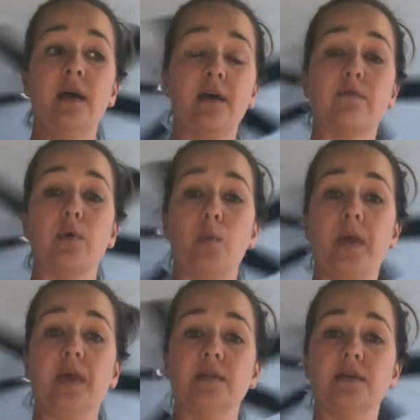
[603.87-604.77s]
every
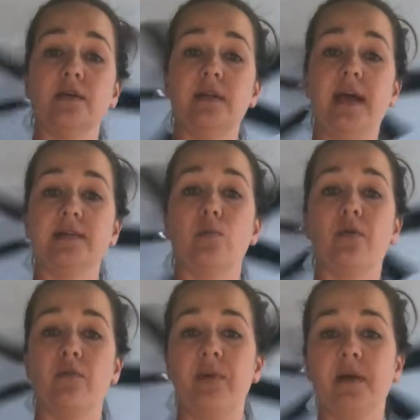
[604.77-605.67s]
week until it has
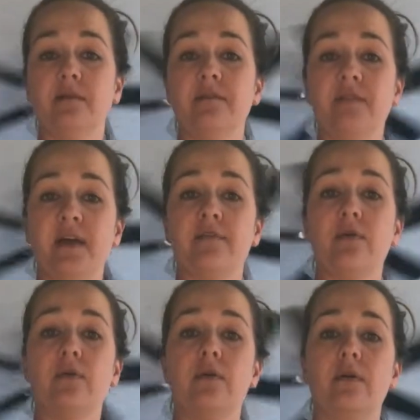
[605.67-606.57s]
more of a pickly
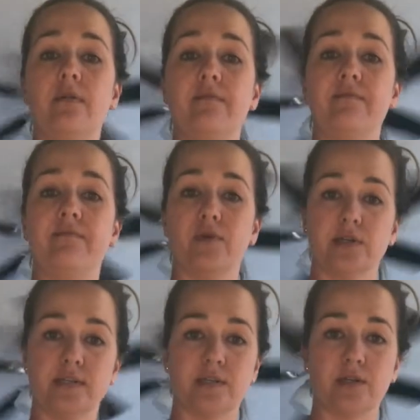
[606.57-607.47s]
flavor
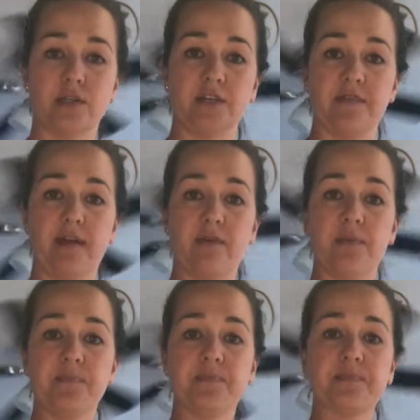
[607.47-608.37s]
versus a salty
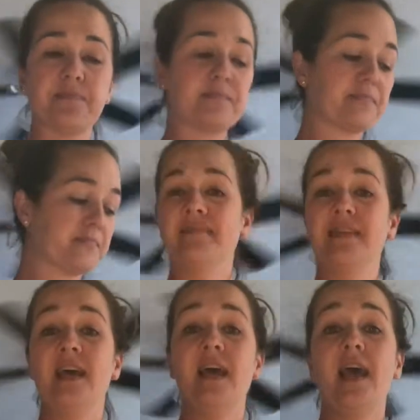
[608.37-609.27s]
flavor.
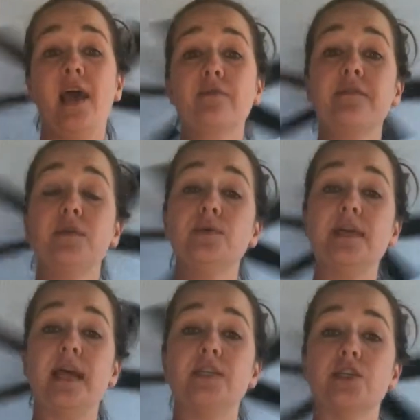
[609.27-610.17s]
Every few
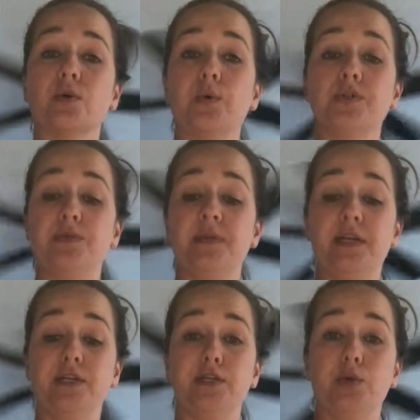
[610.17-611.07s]
days, you're going to
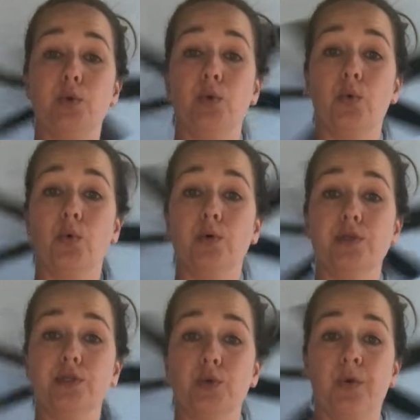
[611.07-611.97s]
need to
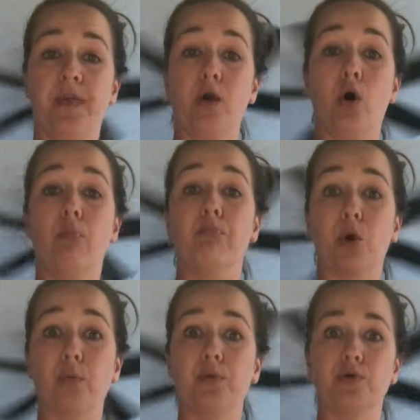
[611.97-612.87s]
do what they call
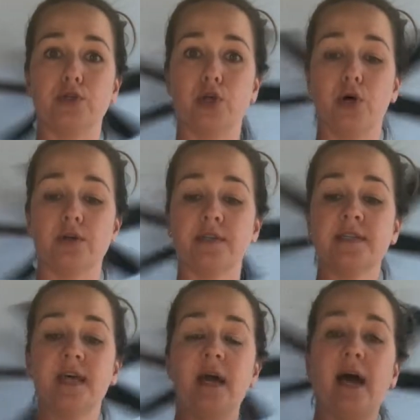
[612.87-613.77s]
burp your
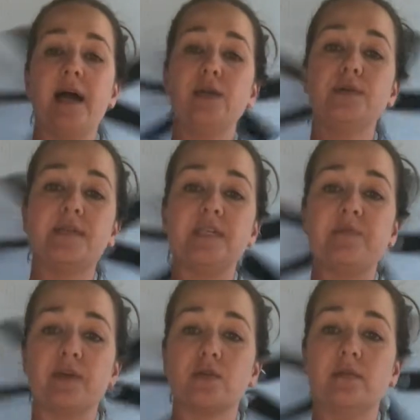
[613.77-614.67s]
jars. I use these
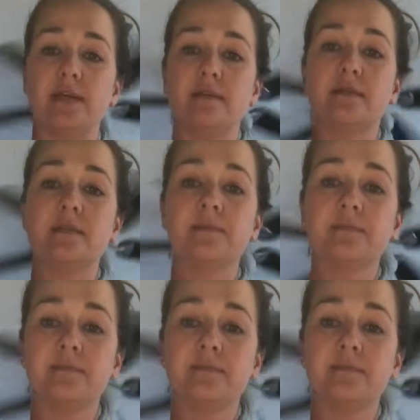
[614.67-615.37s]
special lids